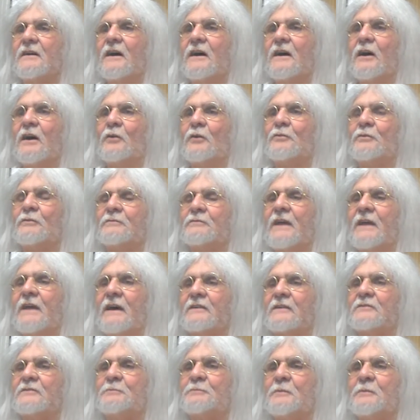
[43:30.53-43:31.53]
Oh, the
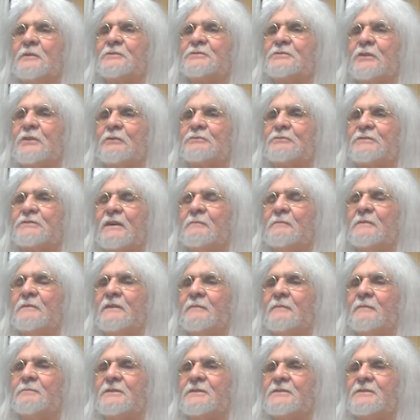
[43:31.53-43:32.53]
Dallas Print Show is coming
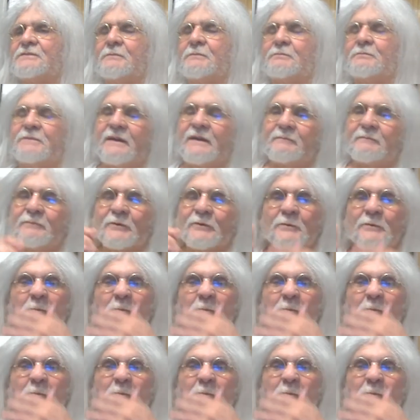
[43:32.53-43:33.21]
up in September.